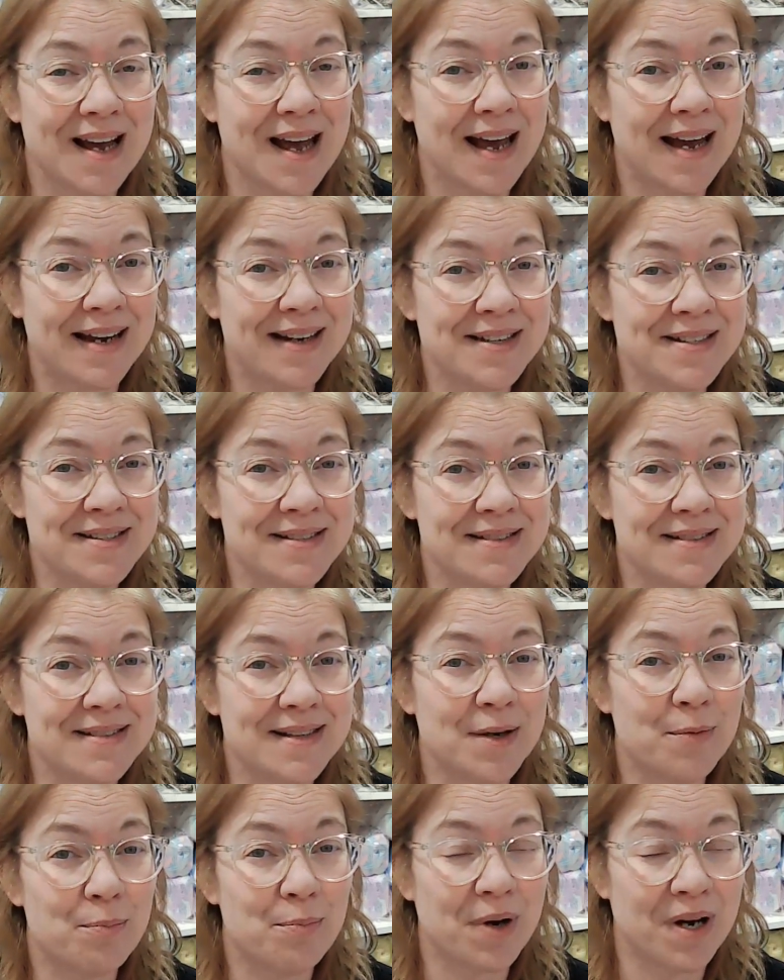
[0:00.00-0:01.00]
ice
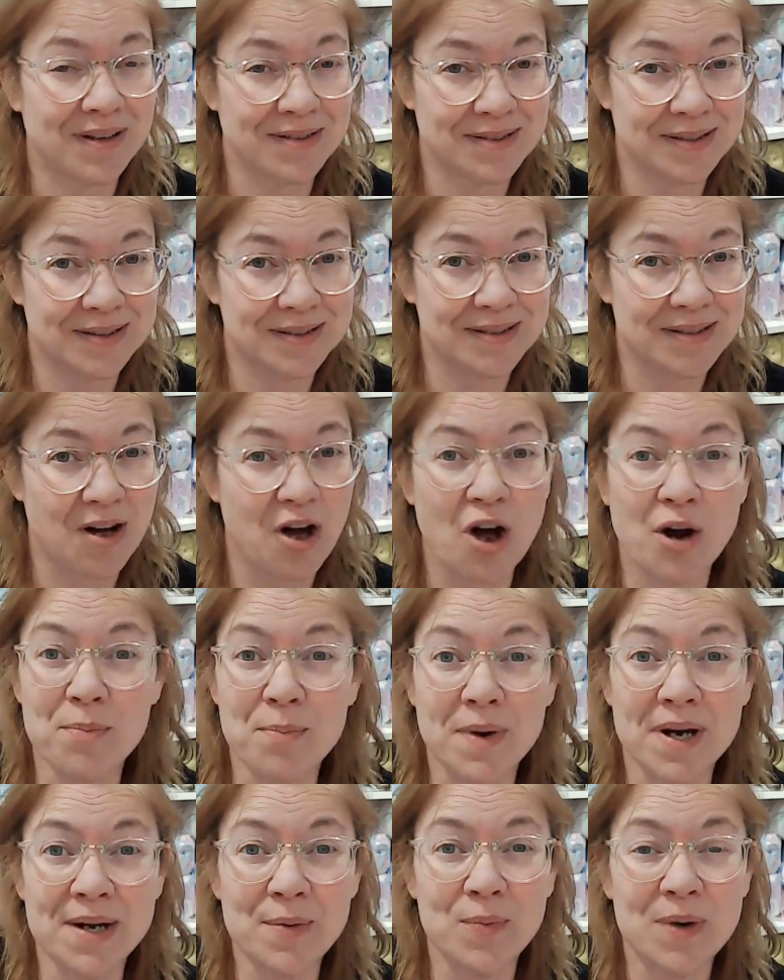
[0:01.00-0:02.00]
boxes on
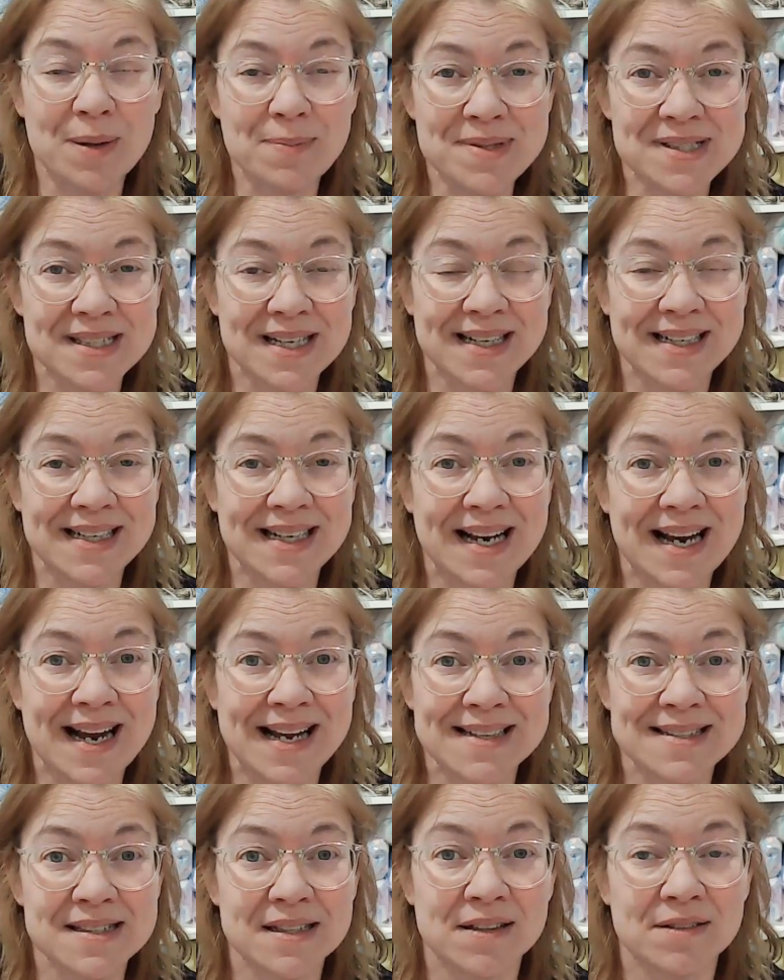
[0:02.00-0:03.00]
my website
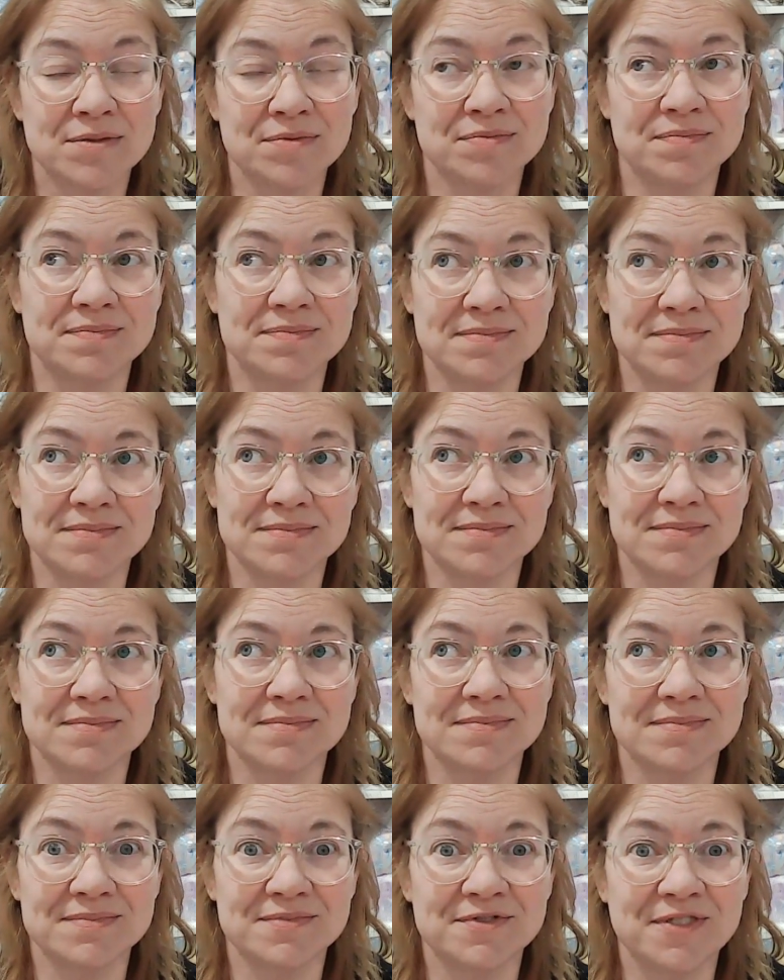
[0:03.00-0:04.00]
as of
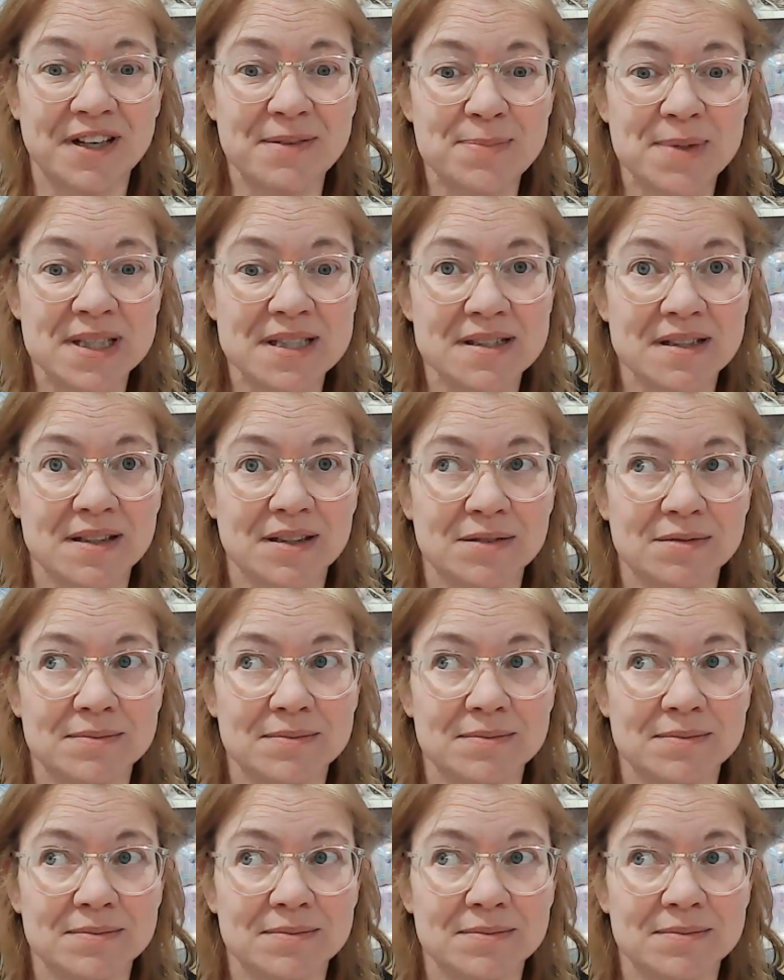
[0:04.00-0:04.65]
five minutes ago.